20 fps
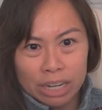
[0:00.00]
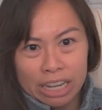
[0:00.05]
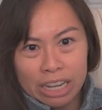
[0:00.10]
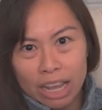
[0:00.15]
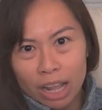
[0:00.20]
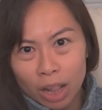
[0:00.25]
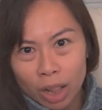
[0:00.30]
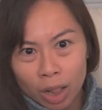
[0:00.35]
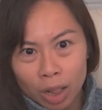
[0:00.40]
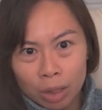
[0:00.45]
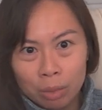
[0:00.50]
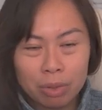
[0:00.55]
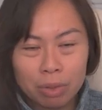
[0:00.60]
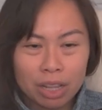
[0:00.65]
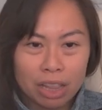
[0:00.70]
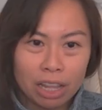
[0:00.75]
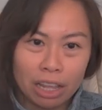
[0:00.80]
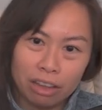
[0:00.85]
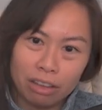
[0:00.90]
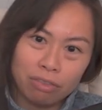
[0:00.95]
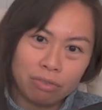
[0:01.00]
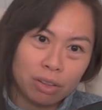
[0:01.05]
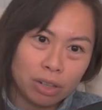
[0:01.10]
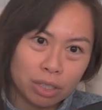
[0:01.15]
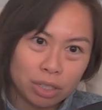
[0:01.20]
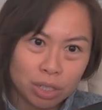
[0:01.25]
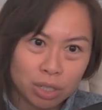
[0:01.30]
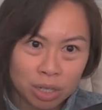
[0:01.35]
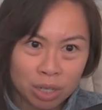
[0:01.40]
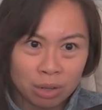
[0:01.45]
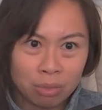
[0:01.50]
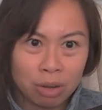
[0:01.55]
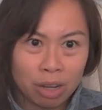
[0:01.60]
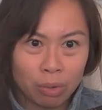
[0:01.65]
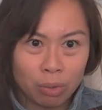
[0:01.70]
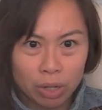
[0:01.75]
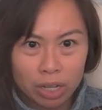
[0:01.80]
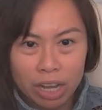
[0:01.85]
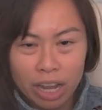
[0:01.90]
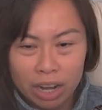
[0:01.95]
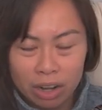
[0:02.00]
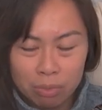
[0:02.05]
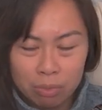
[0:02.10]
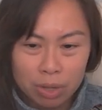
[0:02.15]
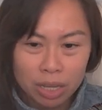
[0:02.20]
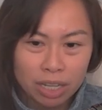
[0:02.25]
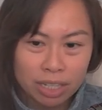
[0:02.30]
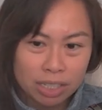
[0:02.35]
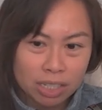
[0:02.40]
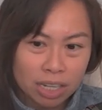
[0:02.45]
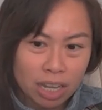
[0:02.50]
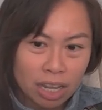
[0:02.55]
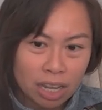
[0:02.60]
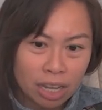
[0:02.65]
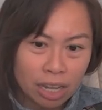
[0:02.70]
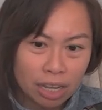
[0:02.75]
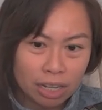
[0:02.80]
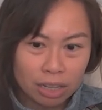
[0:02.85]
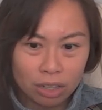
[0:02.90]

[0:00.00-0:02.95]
or Yelp and like filter by what kind of pizza